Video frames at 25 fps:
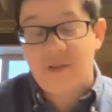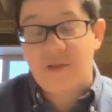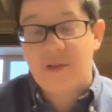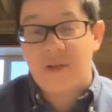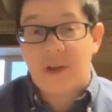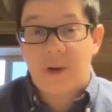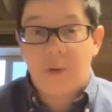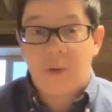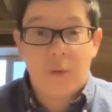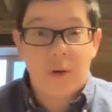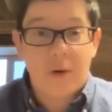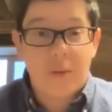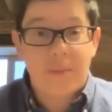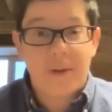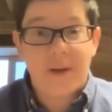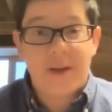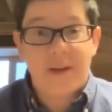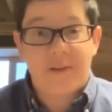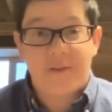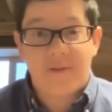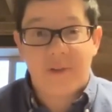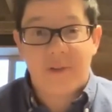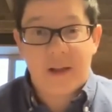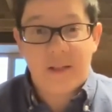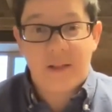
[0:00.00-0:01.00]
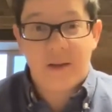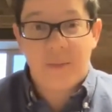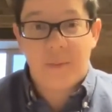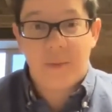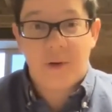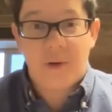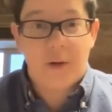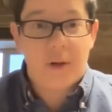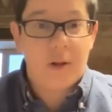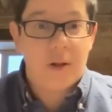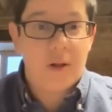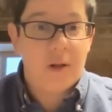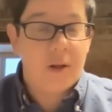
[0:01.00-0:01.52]
so they will be
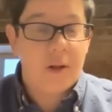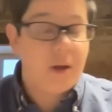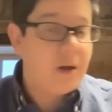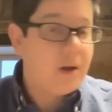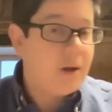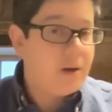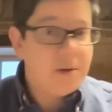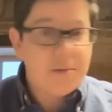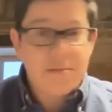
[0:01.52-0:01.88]
available